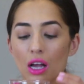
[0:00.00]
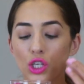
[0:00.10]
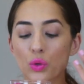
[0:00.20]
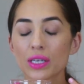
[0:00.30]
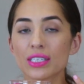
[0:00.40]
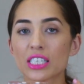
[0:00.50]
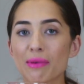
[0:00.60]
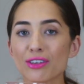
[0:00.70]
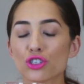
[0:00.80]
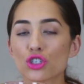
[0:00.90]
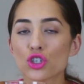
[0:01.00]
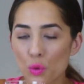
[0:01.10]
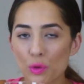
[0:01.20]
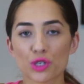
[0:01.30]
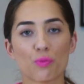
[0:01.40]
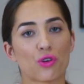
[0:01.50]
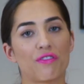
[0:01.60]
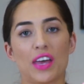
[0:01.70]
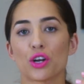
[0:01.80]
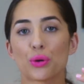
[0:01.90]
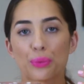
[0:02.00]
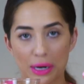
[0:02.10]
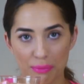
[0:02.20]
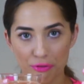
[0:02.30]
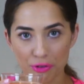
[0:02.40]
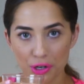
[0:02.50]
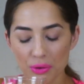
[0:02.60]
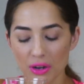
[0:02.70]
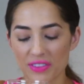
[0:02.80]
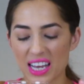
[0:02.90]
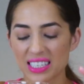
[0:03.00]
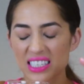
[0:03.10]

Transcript: you can smell so much more of that grapefruit, of that